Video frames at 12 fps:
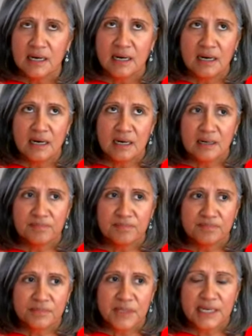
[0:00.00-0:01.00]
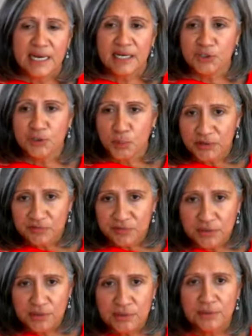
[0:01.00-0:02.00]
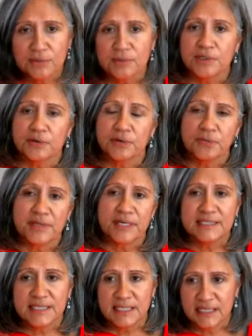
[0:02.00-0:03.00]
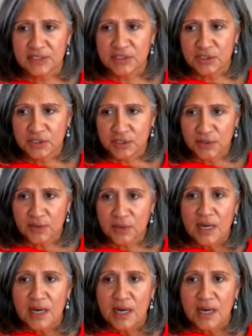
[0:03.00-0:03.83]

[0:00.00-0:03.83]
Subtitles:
an annual review, things they need to do.